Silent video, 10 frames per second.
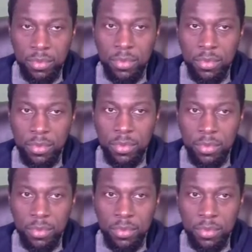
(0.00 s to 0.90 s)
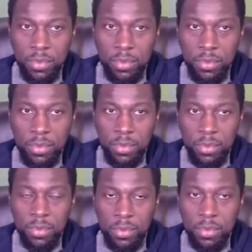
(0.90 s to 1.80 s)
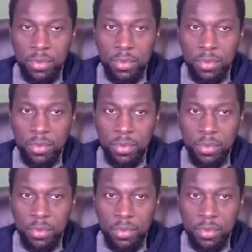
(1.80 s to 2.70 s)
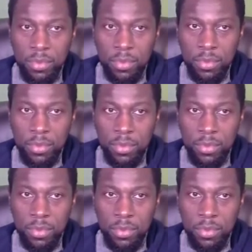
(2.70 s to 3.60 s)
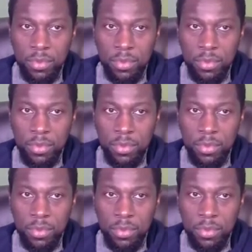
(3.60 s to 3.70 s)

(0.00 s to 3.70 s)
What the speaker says: [no speech]